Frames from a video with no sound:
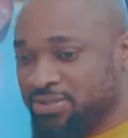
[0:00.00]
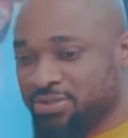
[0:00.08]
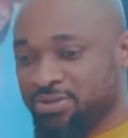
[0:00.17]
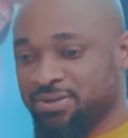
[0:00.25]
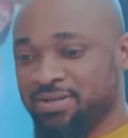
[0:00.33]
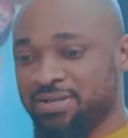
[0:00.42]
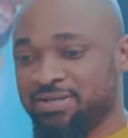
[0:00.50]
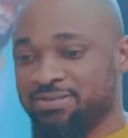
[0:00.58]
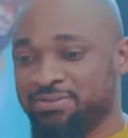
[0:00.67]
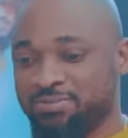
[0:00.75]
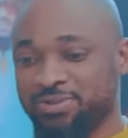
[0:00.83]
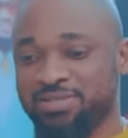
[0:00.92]
Are you sure?
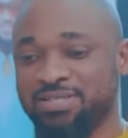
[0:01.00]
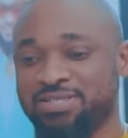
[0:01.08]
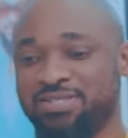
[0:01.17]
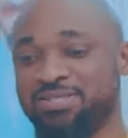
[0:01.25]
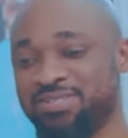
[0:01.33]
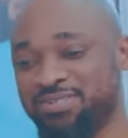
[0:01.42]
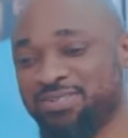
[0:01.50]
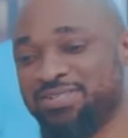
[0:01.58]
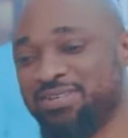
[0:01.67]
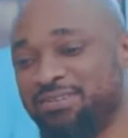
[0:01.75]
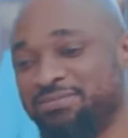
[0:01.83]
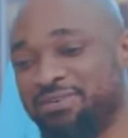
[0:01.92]
You brought this
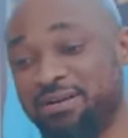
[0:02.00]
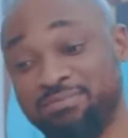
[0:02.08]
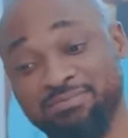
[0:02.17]
yourself.